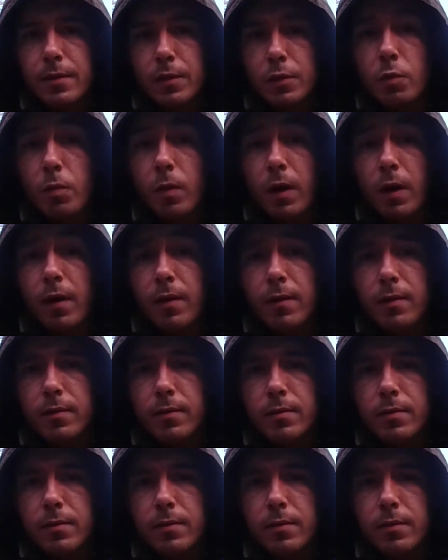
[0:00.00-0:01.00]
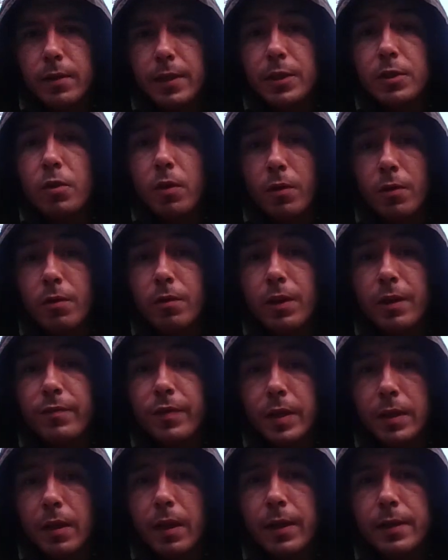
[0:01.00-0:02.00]
You are eternal
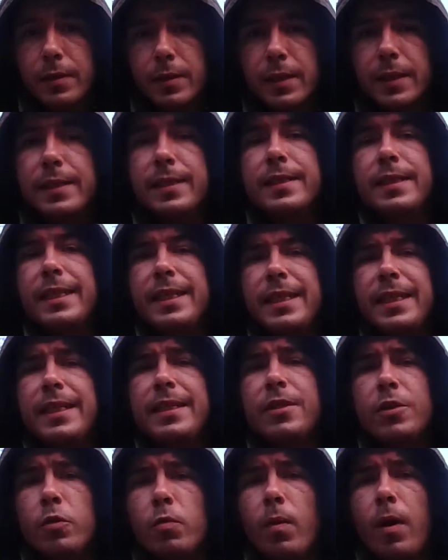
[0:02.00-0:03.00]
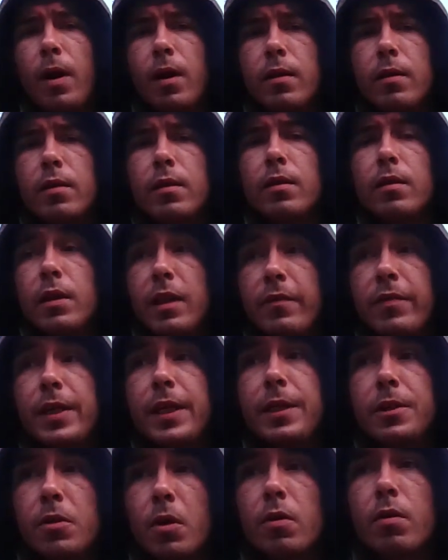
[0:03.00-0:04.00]
living light. Indeed, you are living
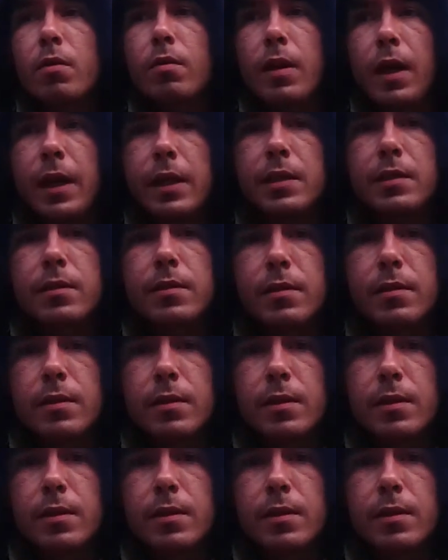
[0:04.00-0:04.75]
eternal light.